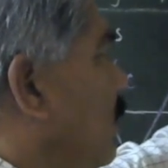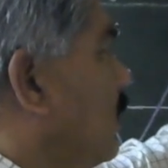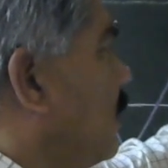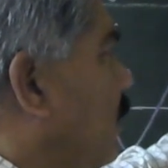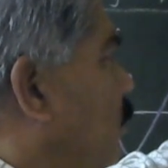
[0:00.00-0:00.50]

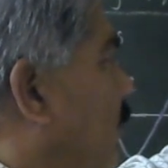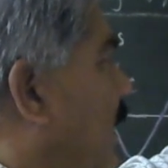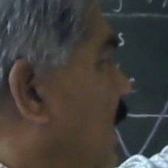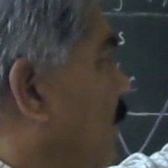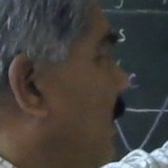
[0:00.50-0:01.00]
sin
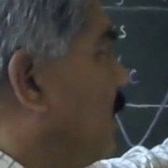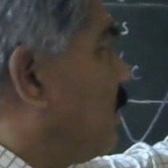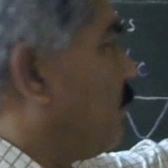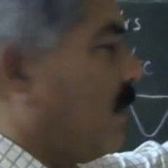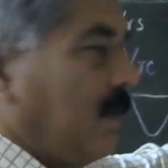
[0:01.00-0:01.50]
omega t minus
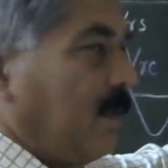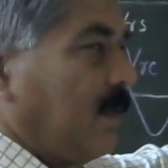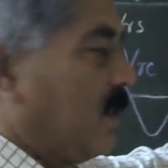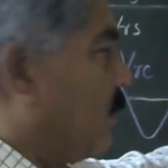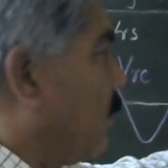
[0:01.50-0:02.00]
phi will be 0.